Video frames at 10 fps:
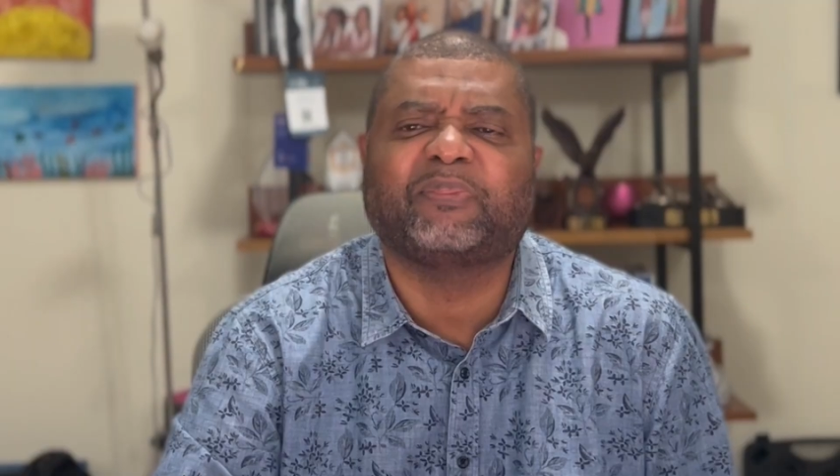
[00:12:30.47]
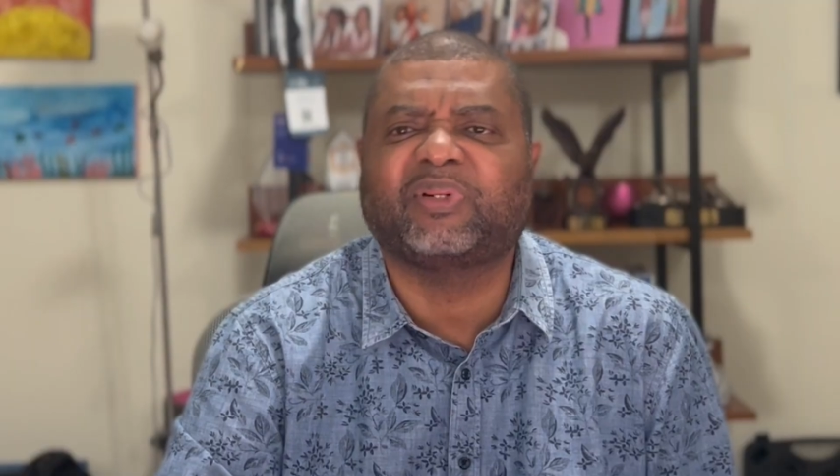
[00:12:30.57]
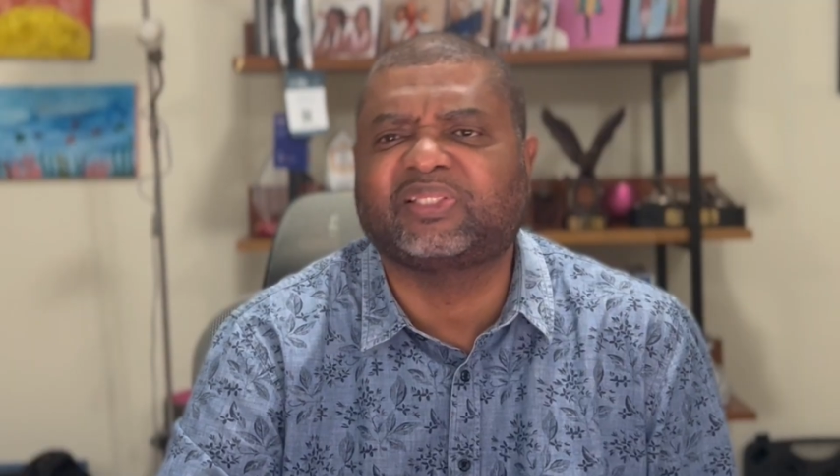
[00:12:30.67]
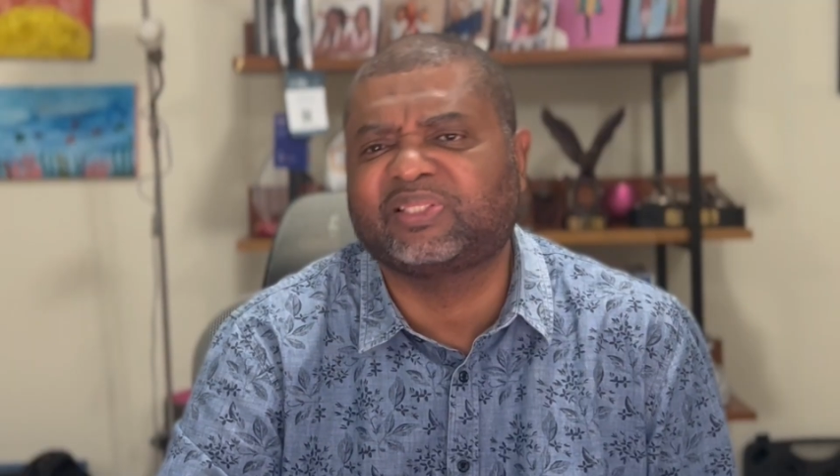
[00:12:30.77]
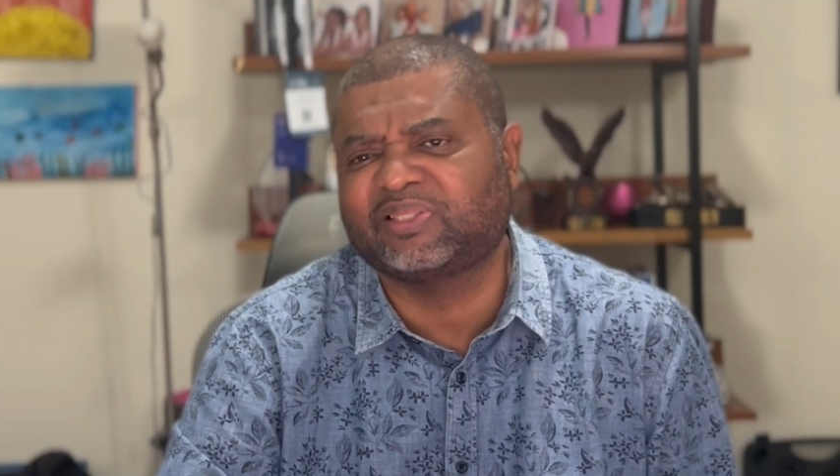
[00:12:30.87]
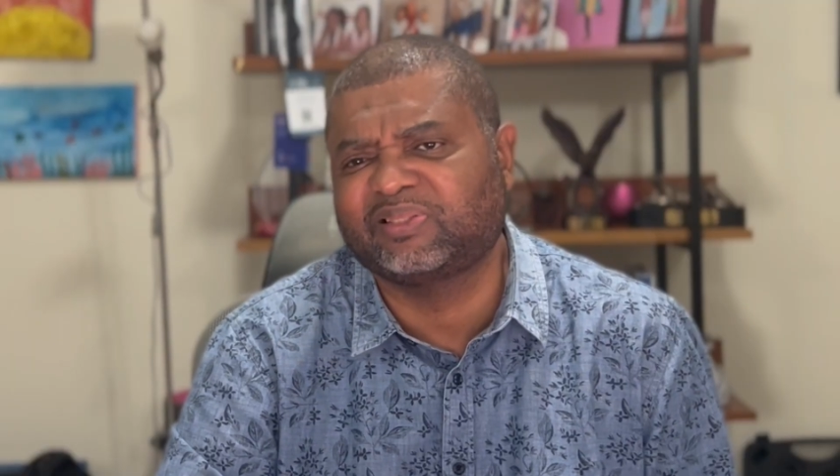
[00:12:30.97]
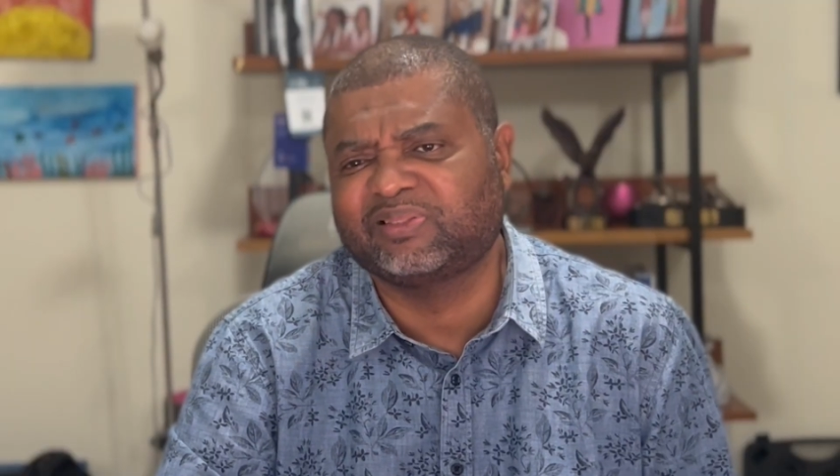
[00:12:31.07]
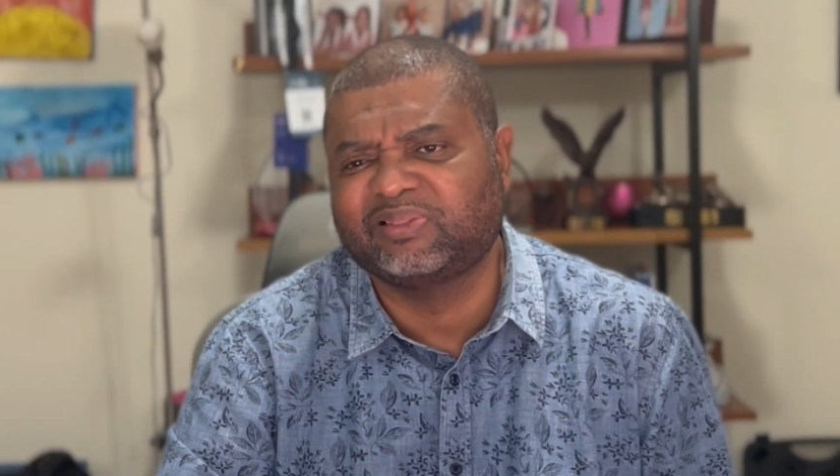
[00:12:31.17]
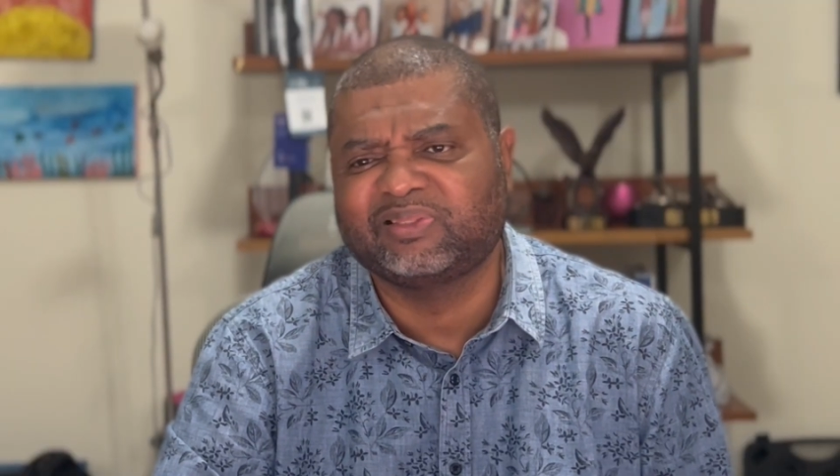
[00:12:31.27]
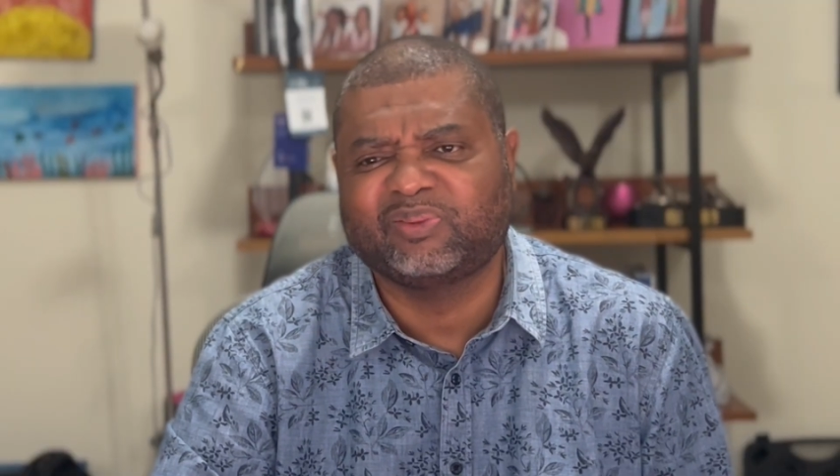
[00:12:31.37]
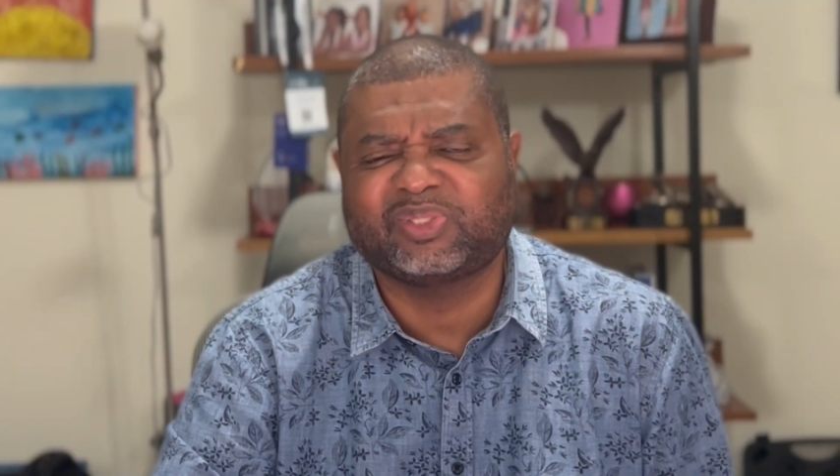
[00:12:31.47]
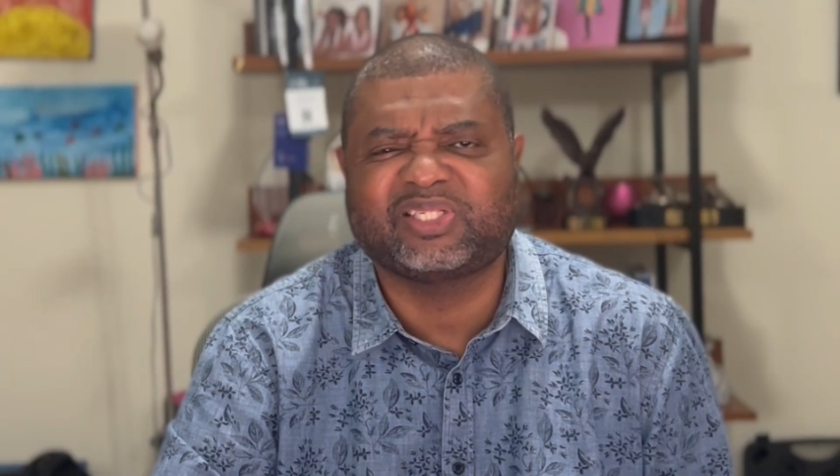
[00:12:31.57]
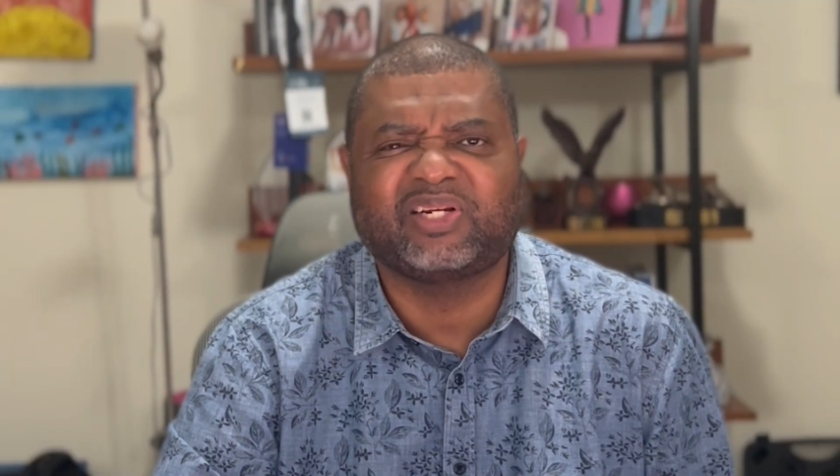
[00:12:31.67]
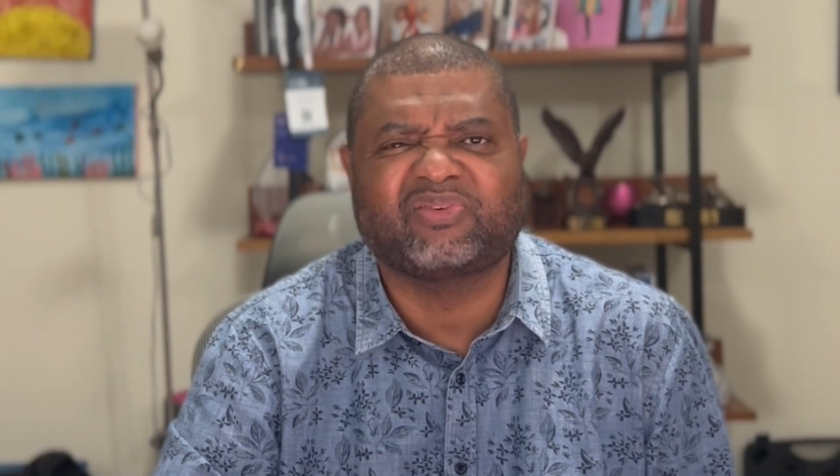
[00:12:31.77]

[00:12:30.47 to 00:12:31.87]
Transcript: but what's the